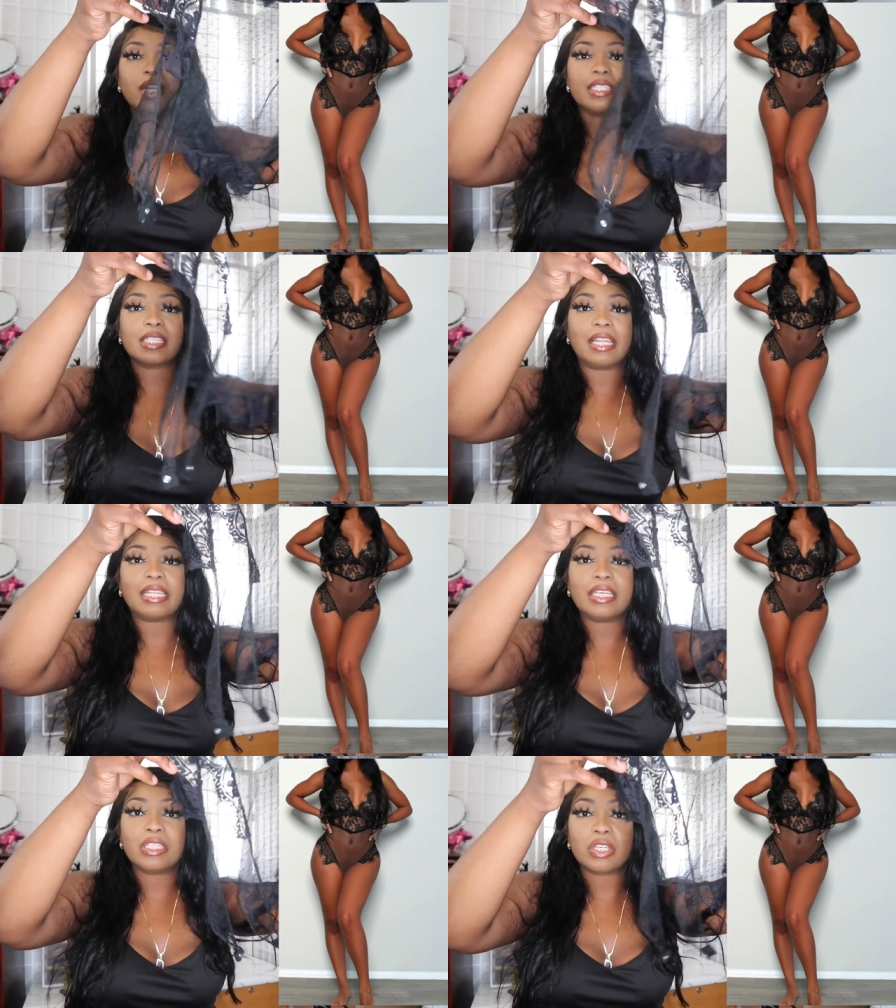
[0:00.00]
it's a
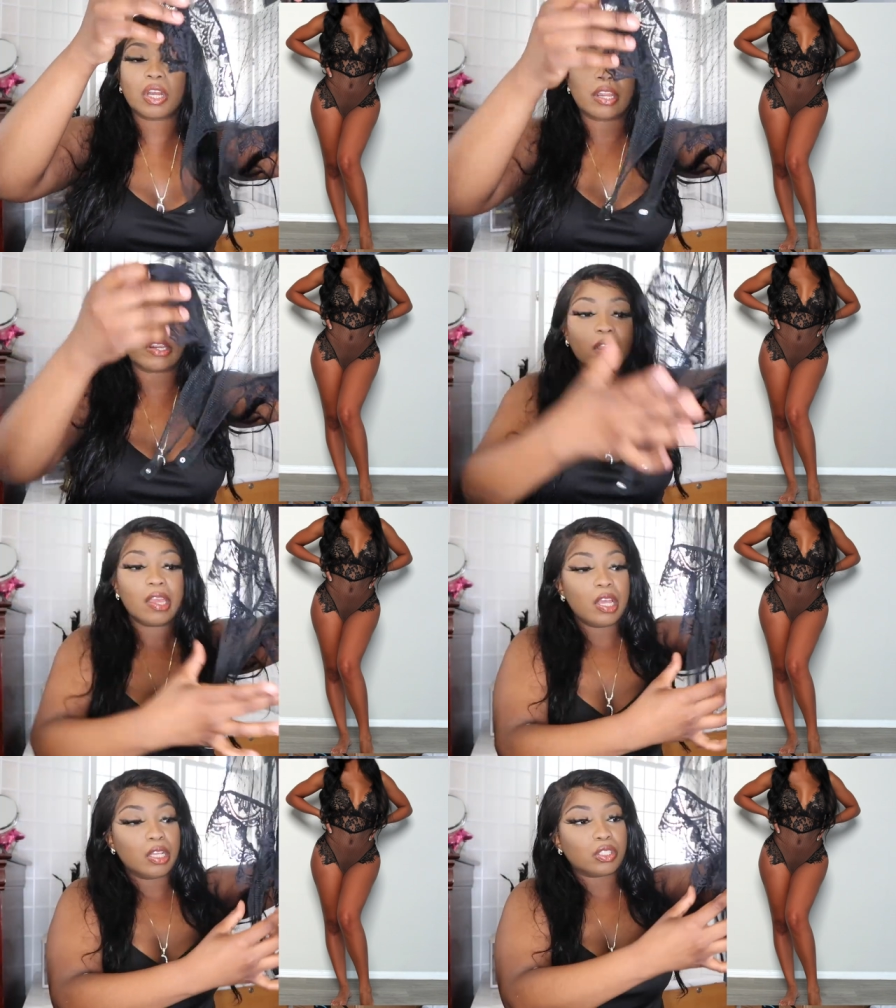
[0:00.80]
leotard
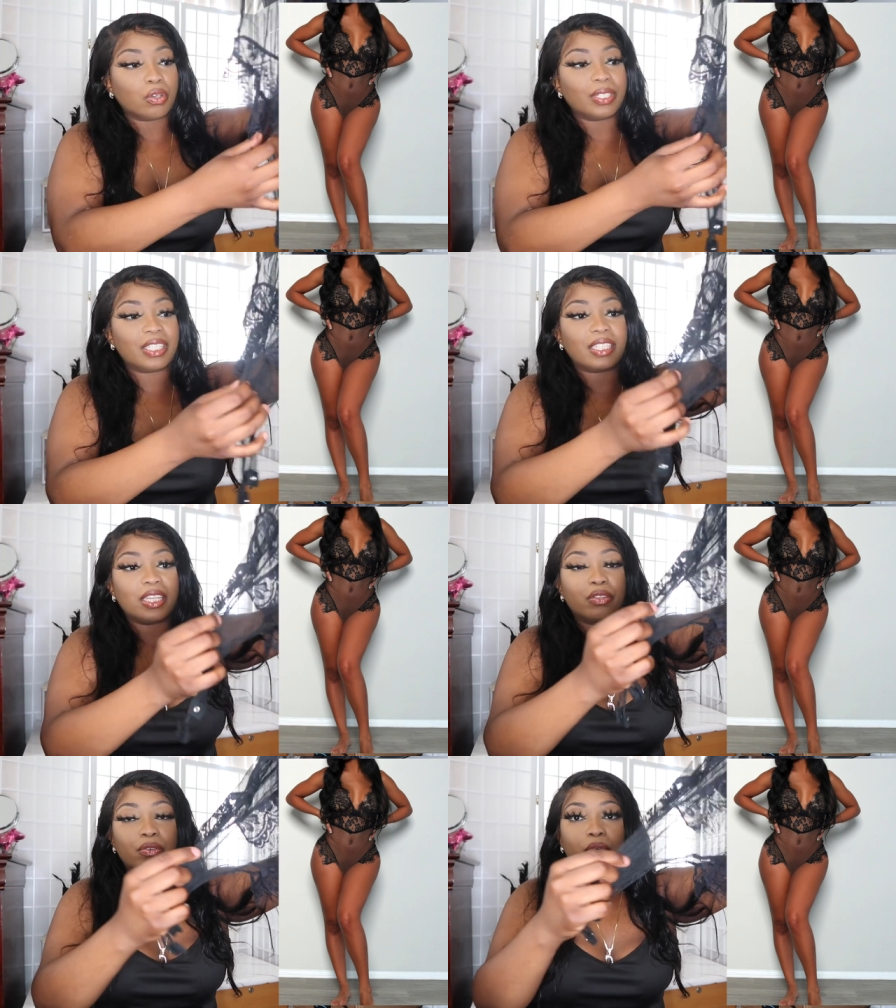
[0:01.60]
so it's
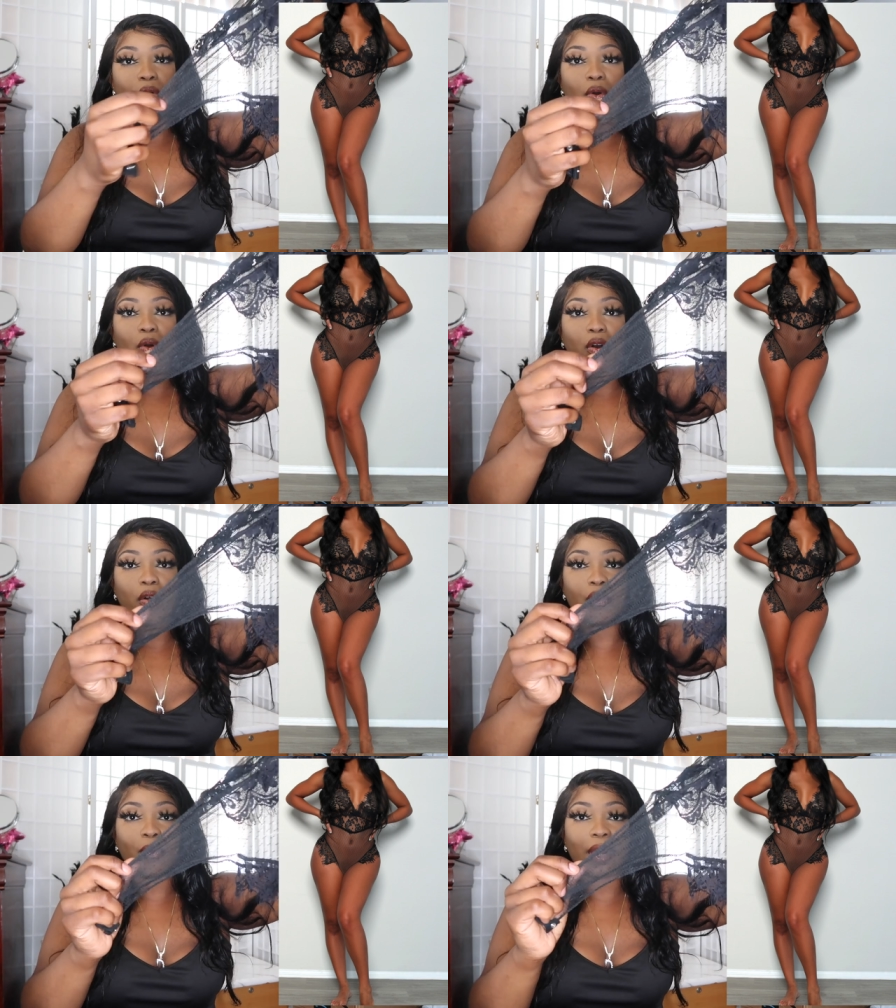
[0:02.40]
see-through
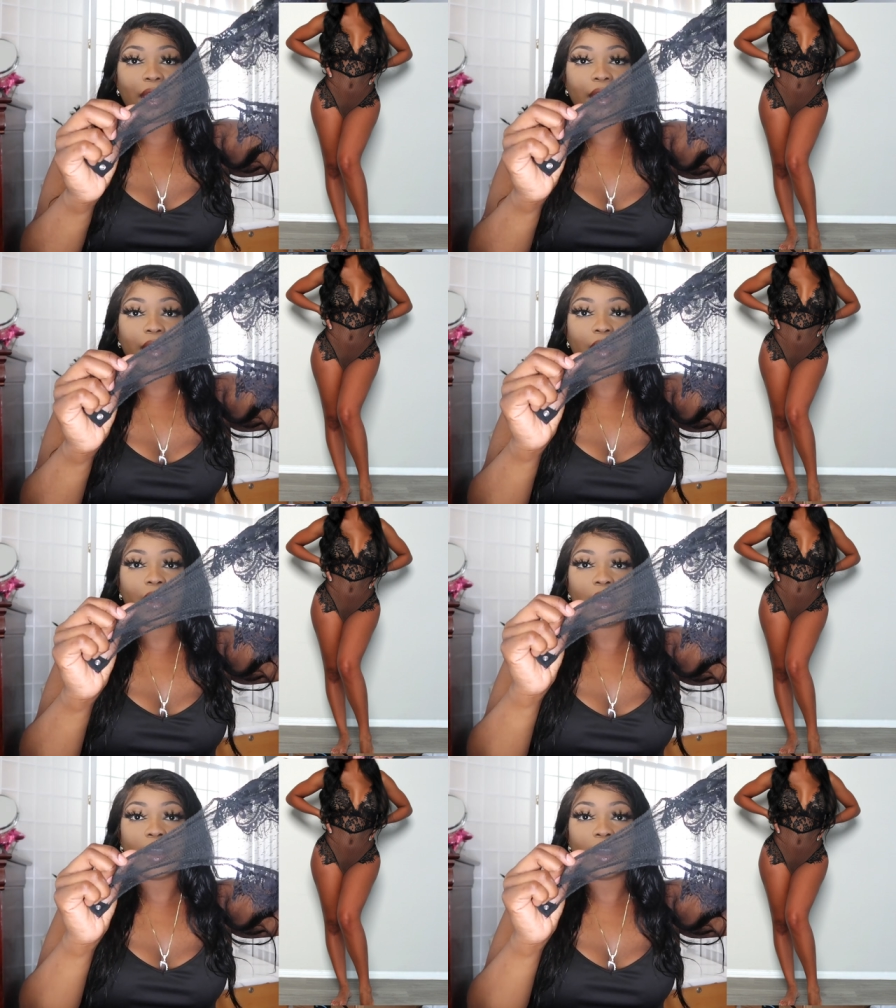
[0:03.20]
all the way